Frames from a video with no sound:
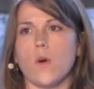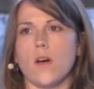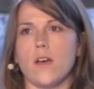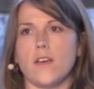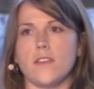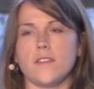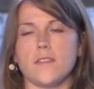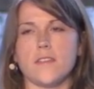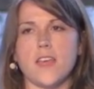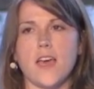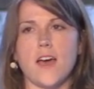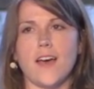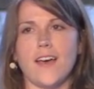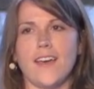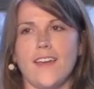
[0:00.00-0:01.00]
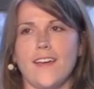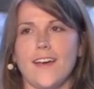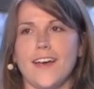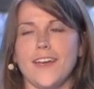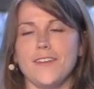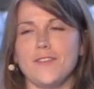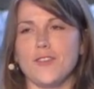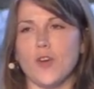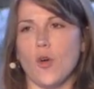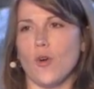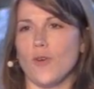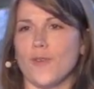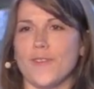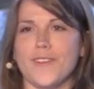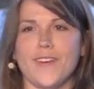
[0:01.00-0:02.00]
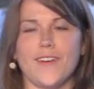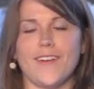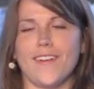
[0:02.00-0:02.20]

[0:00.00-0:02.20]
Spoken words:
was that I don't